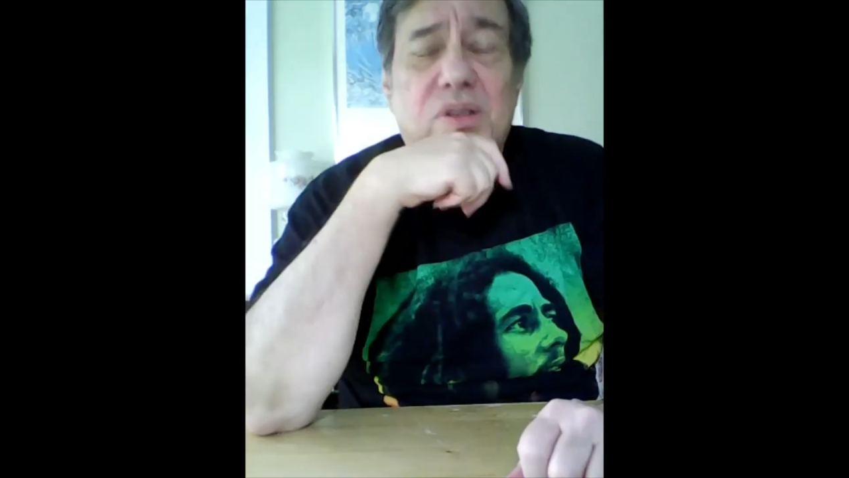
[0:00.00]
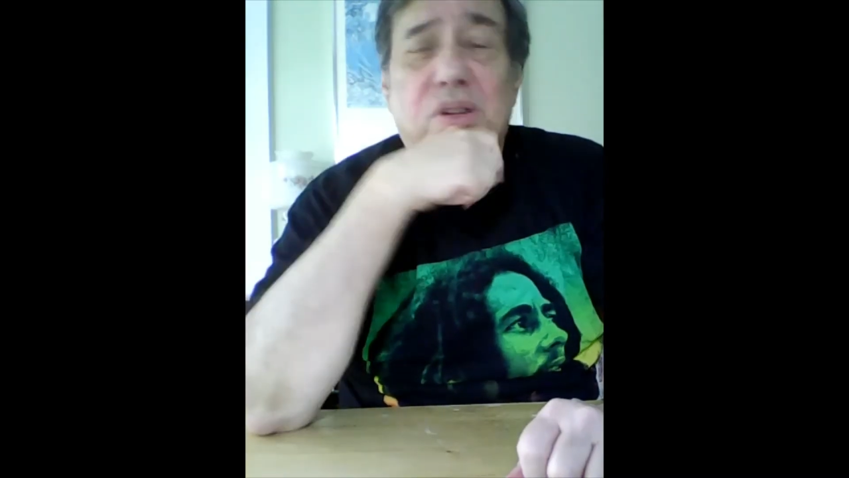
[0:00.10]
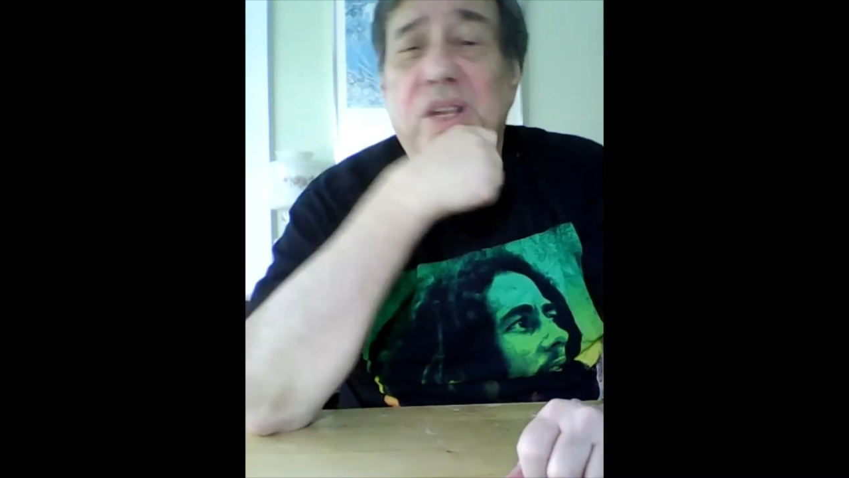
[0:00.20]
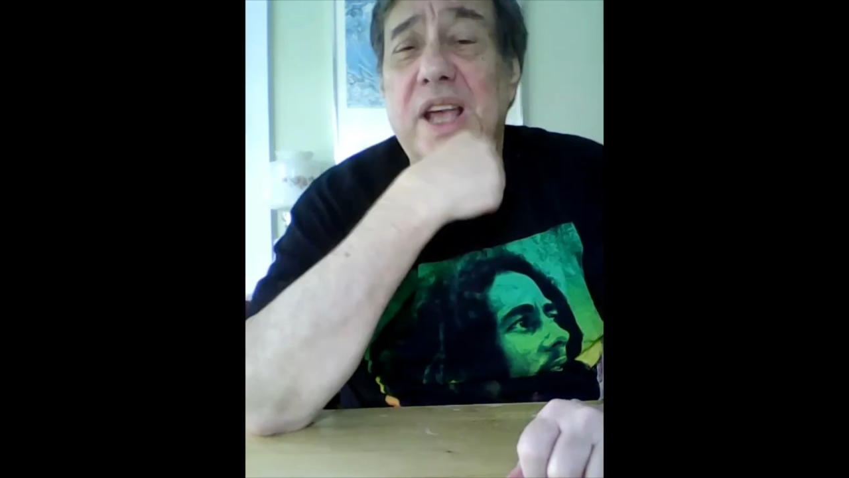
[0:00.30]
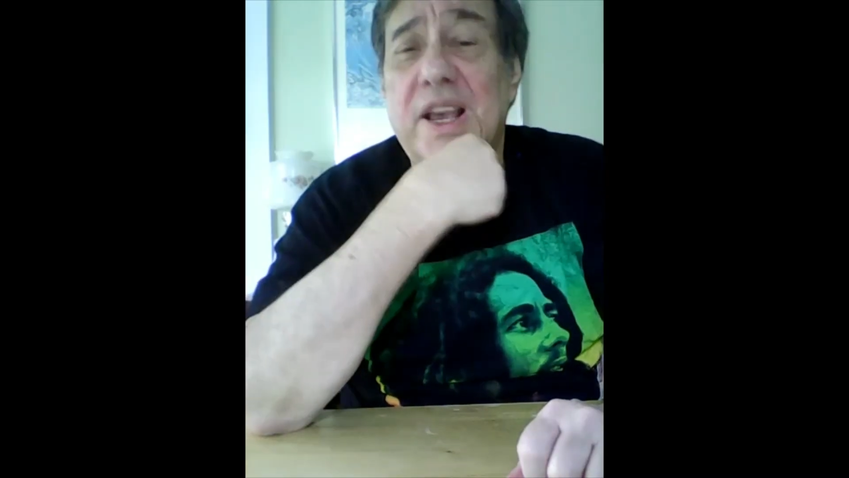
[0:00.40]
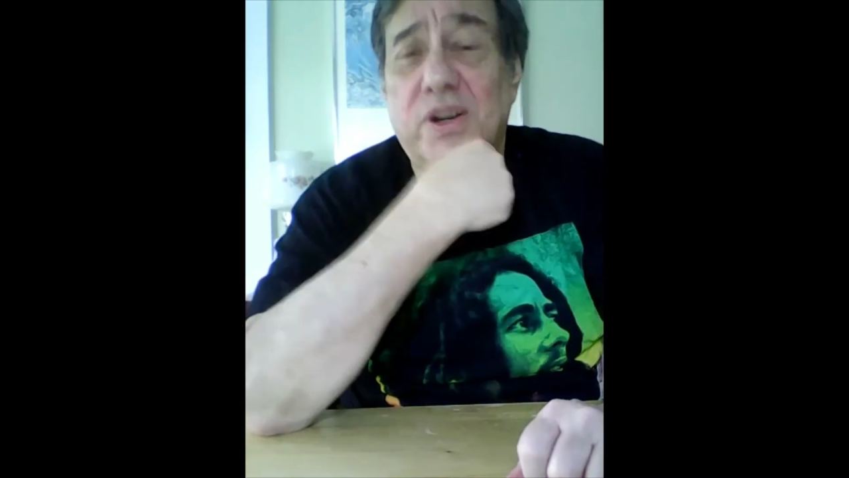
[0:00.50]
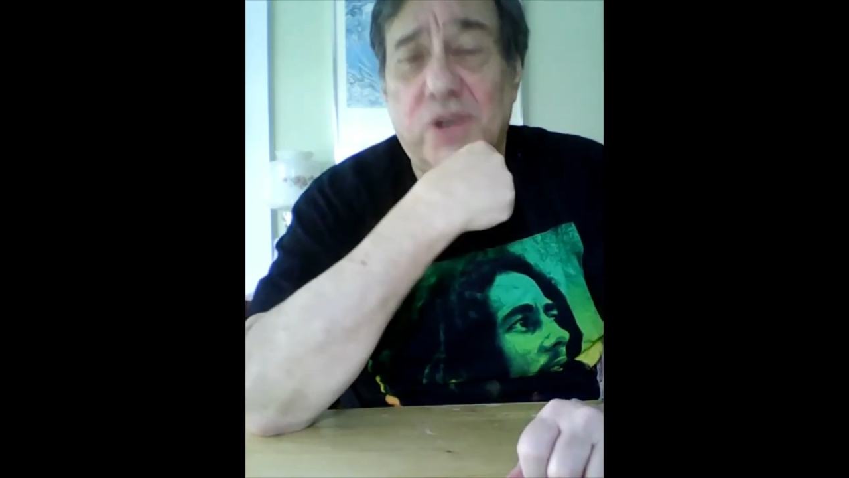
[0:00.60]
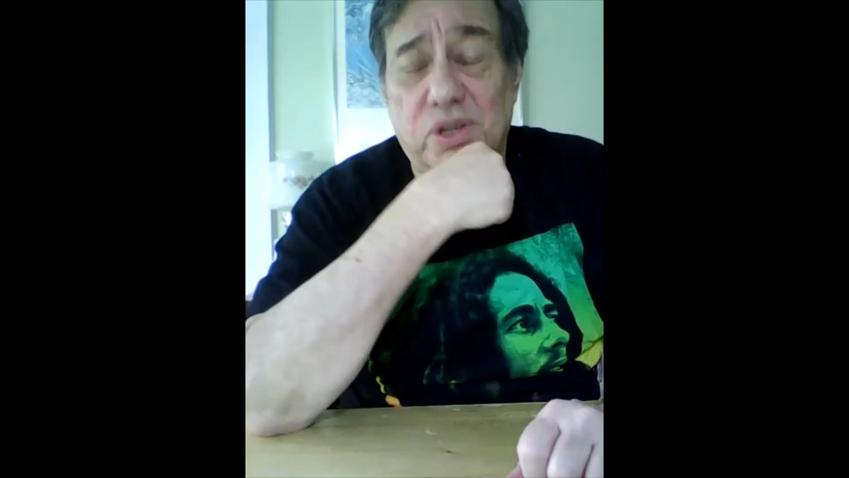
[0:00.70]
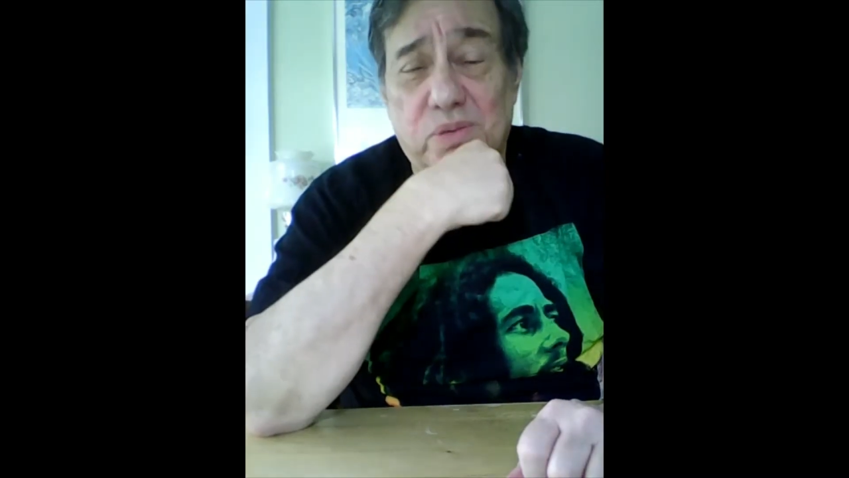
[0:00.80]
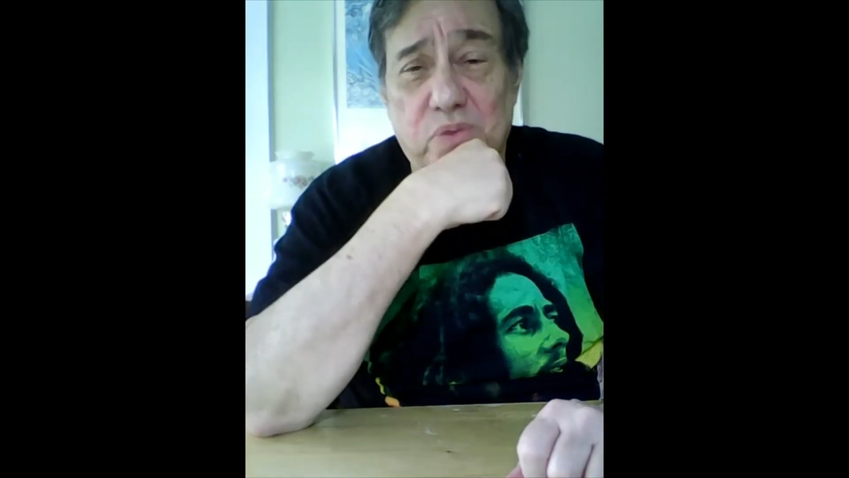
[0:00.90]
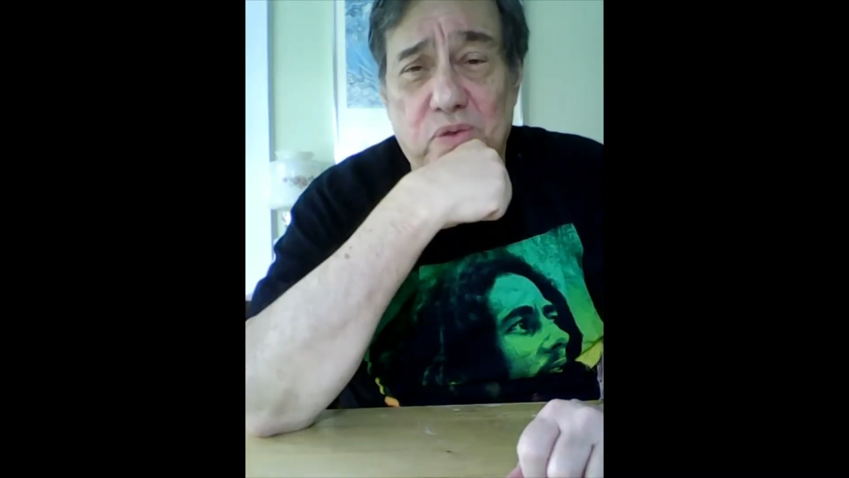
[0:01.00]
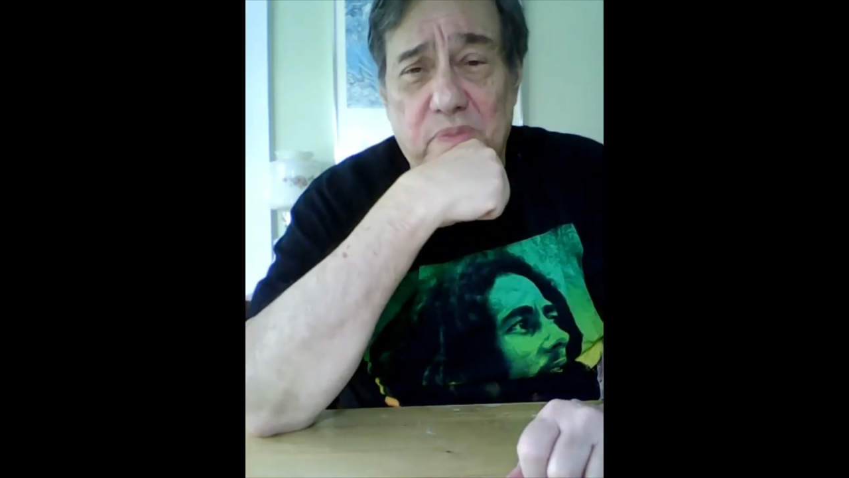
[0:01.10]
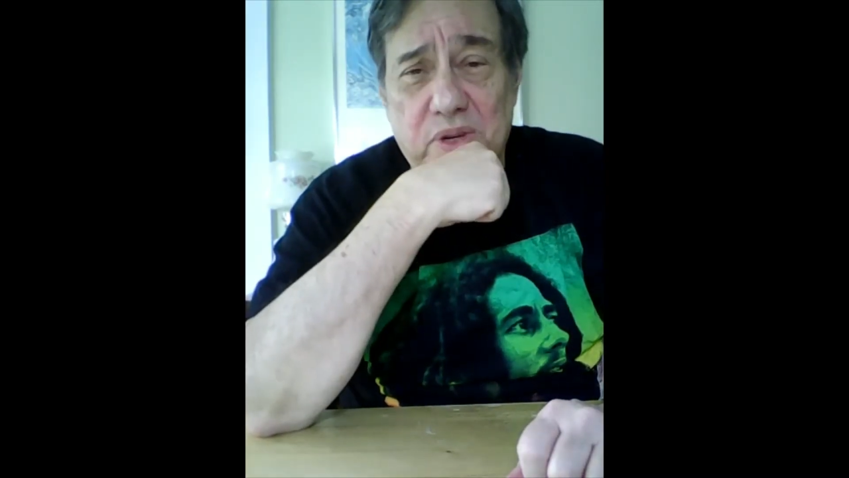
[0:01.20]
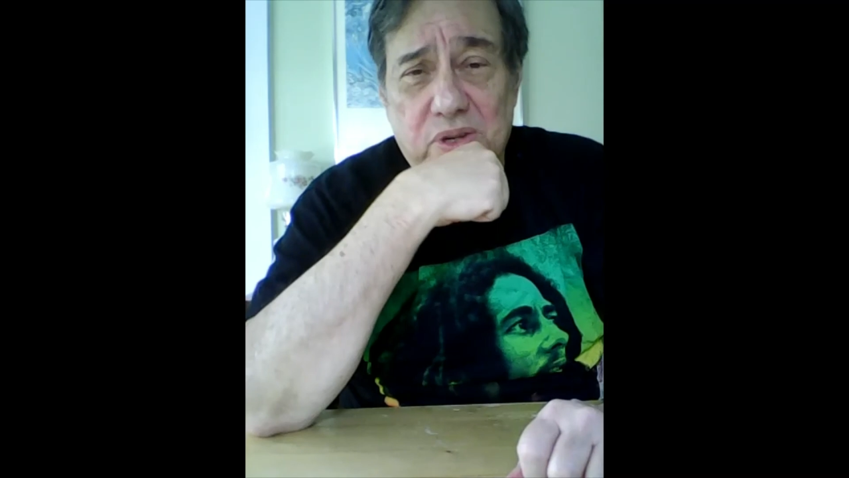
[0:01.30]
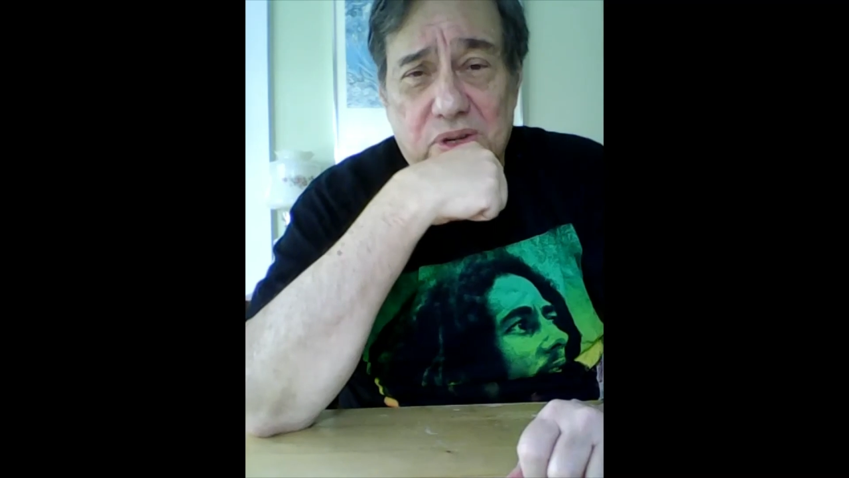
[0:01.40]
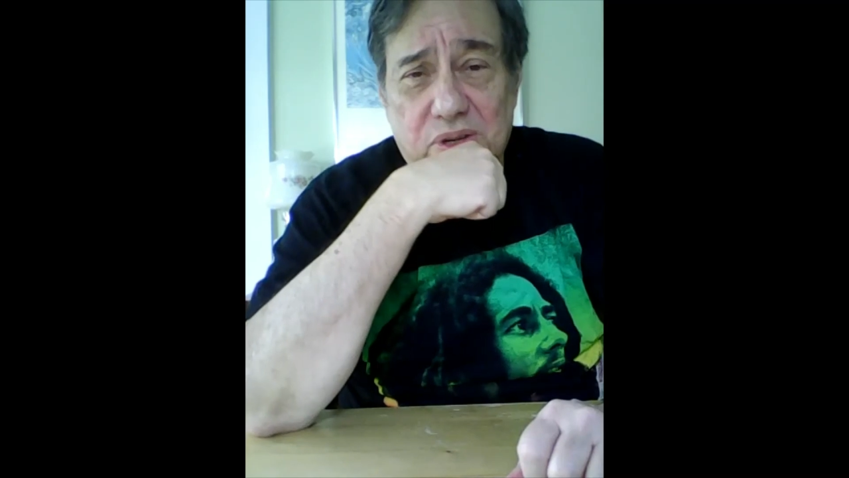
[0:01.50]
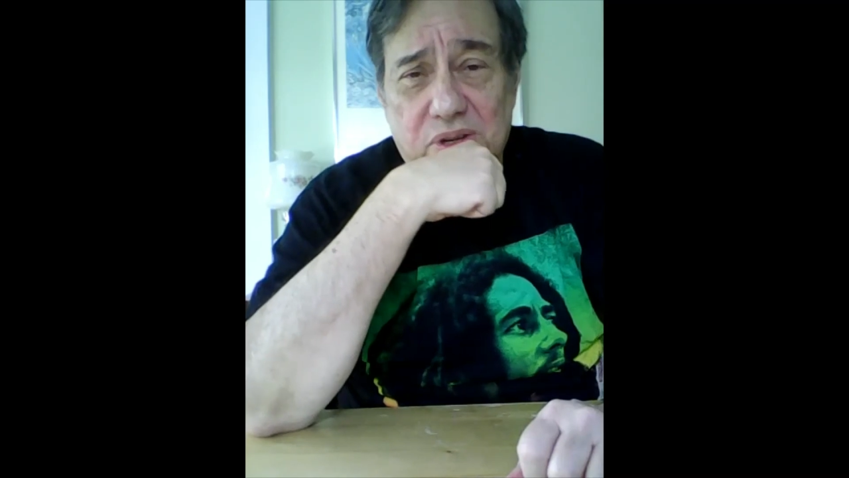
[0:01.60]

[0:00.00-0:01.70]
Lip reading: to the anarchist movement.